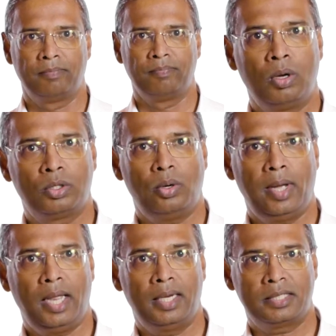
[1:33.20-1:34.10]
Although
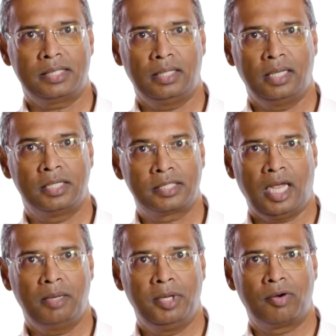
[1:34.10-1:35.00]
I understand that this
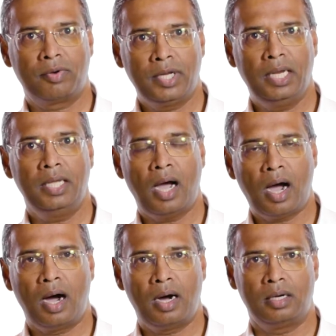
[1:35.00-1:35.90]
can be really
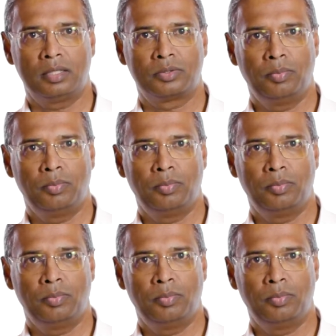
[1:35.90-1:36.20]
hard